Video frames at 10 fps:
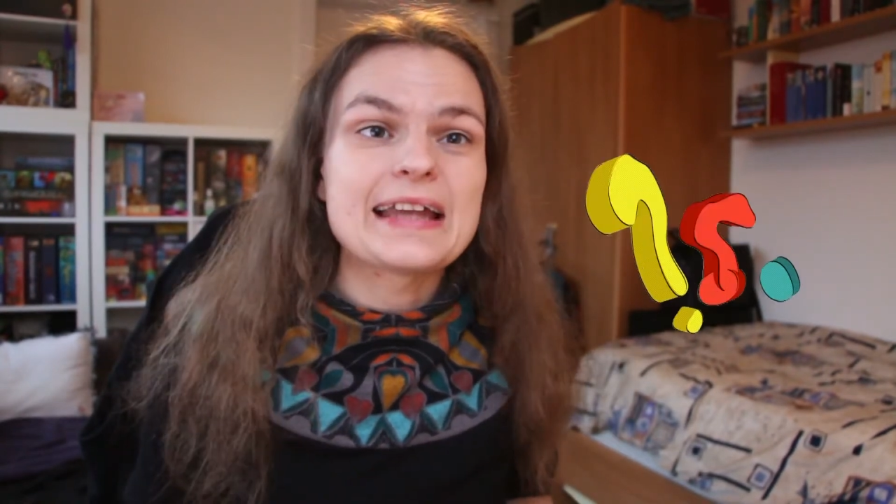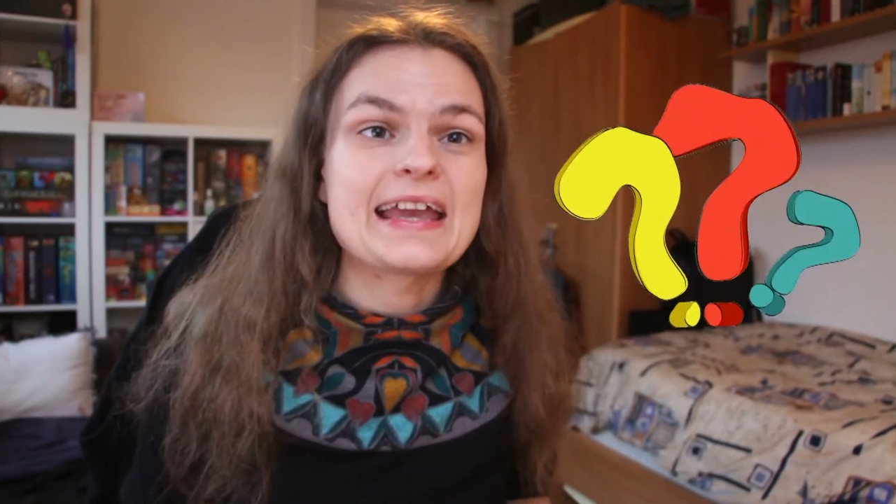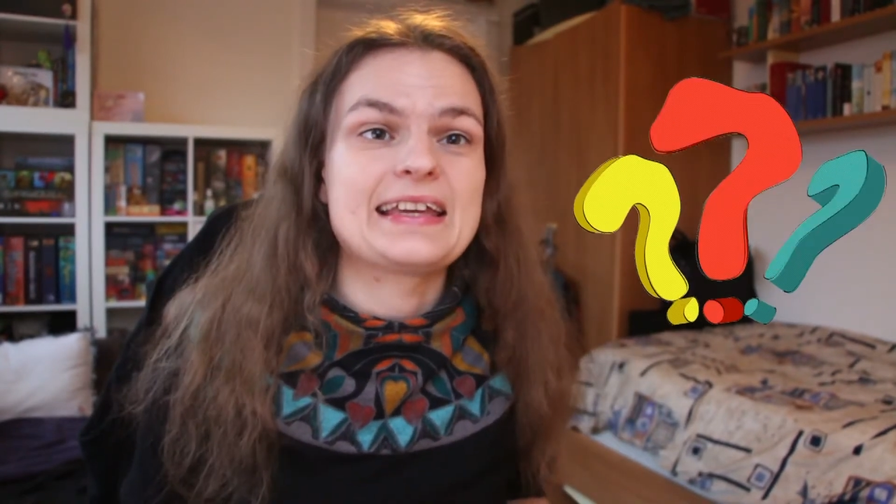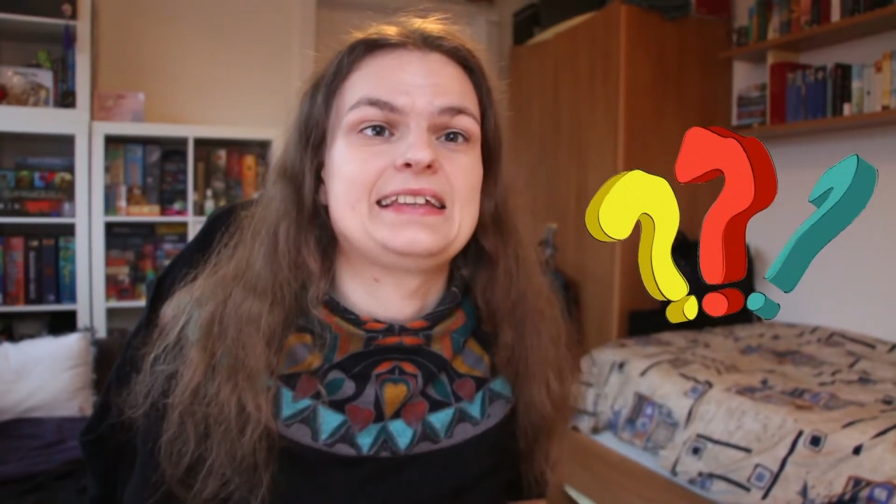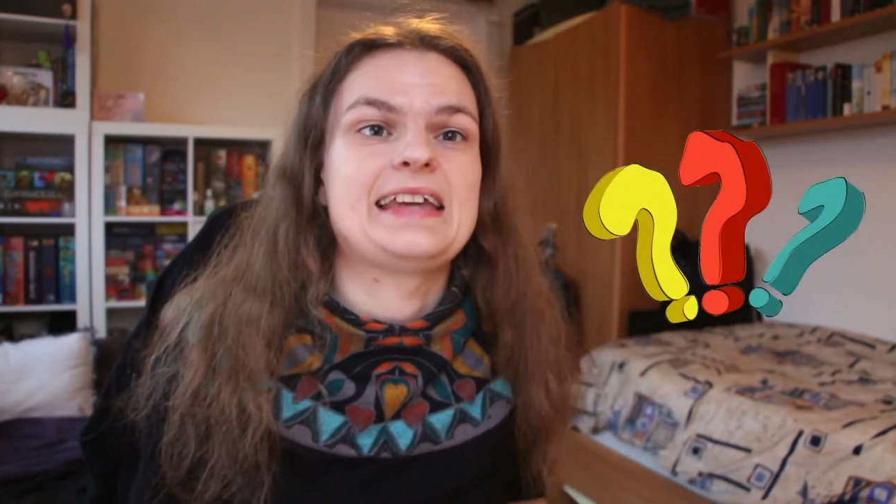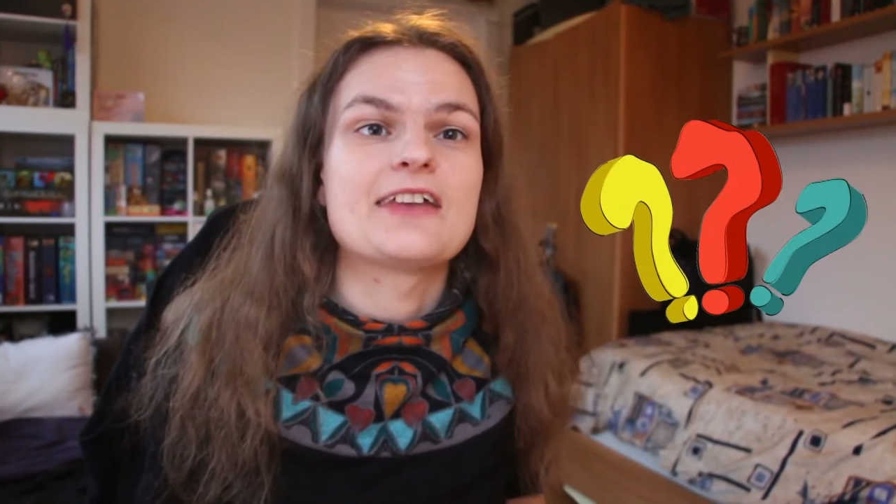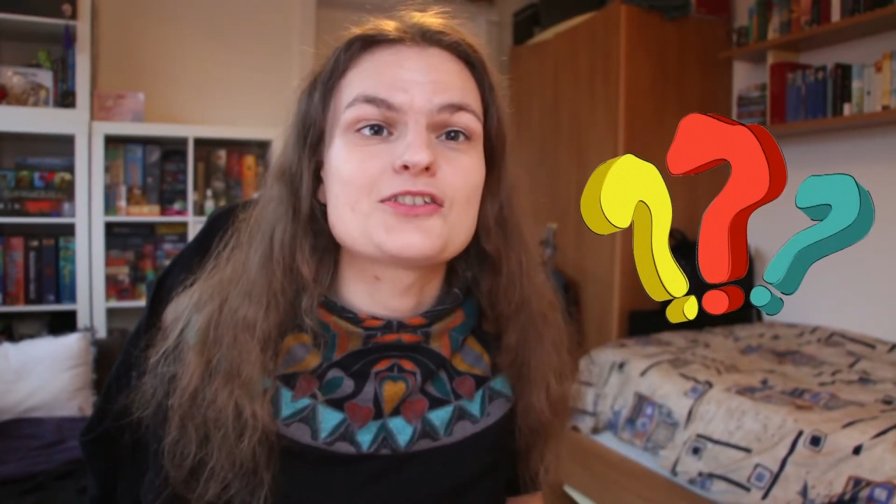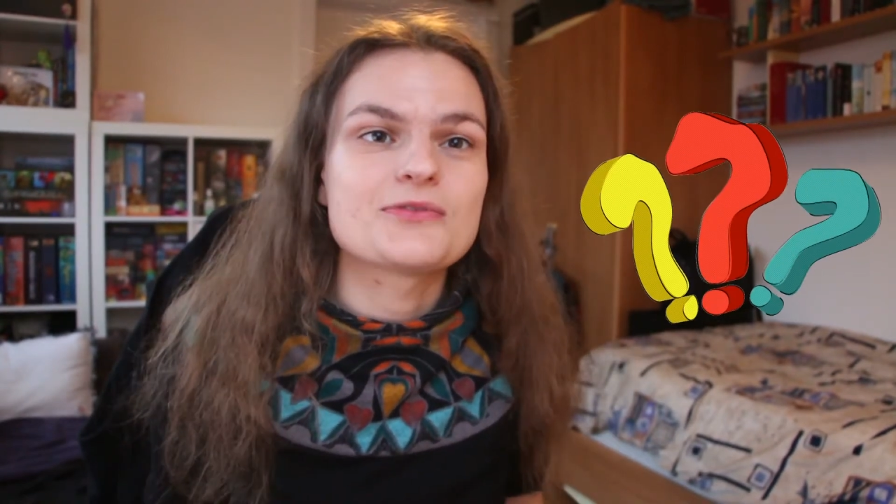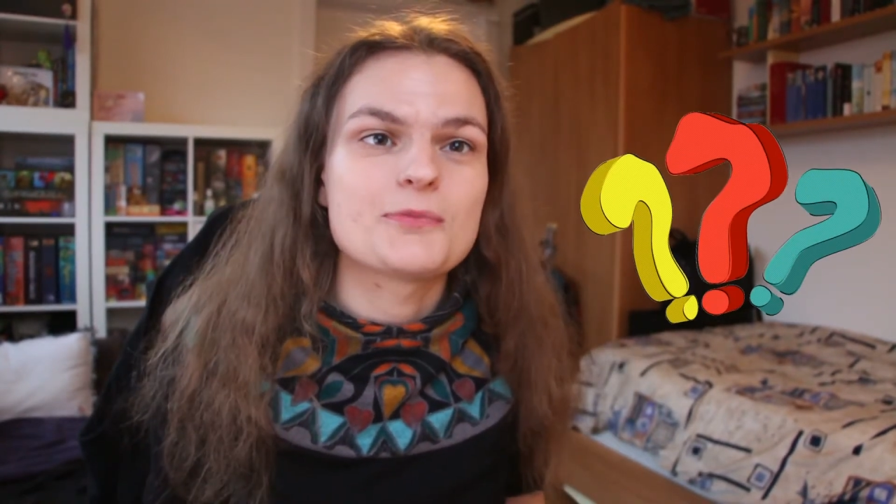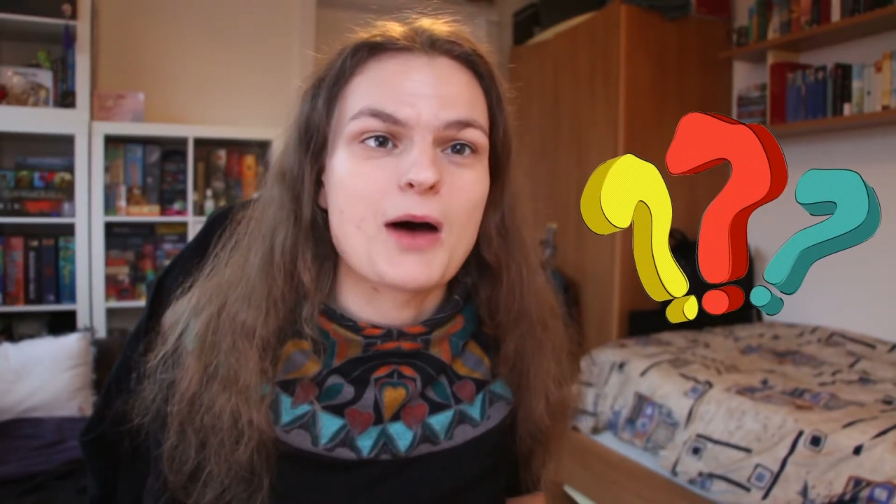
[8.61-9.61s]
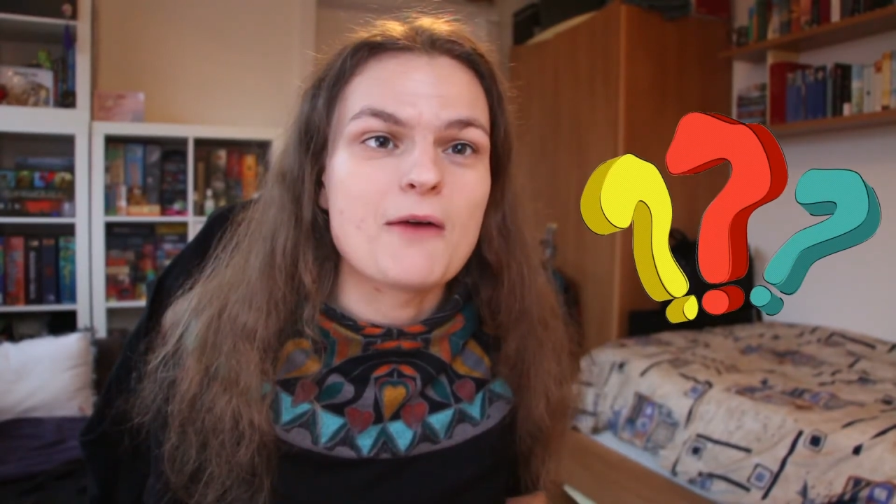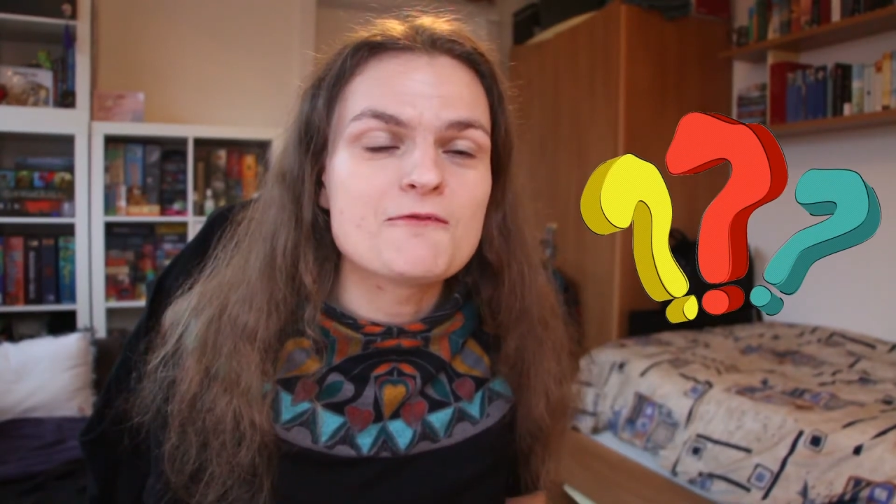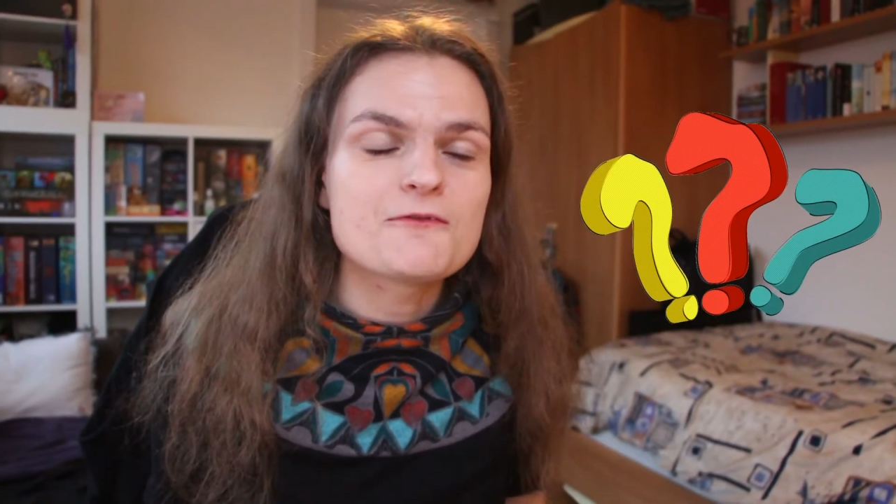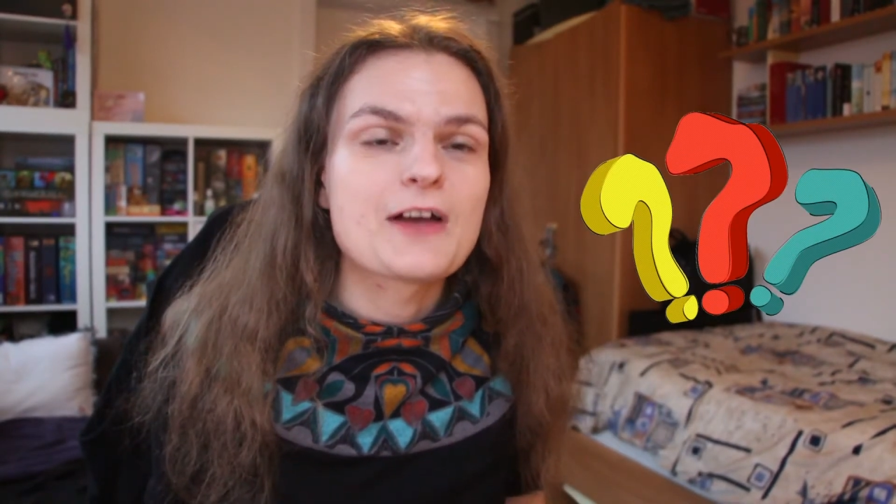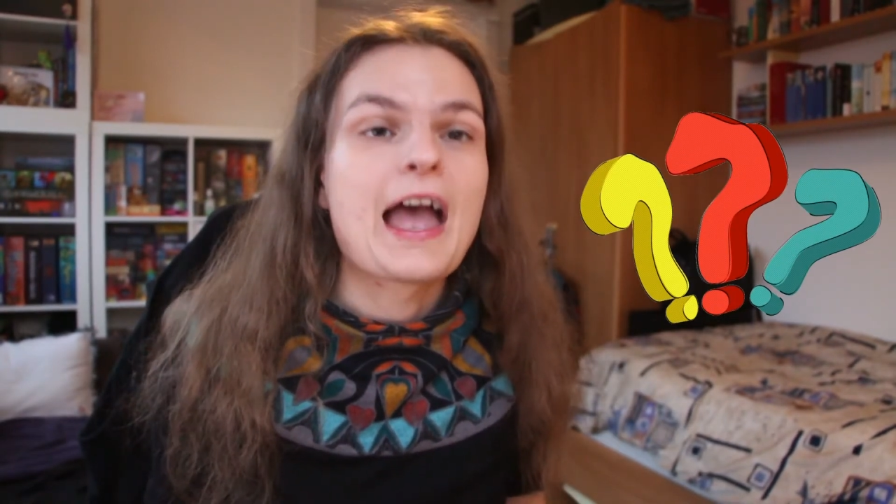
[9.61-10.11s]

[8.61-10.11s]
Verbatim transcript: A in the end of the month.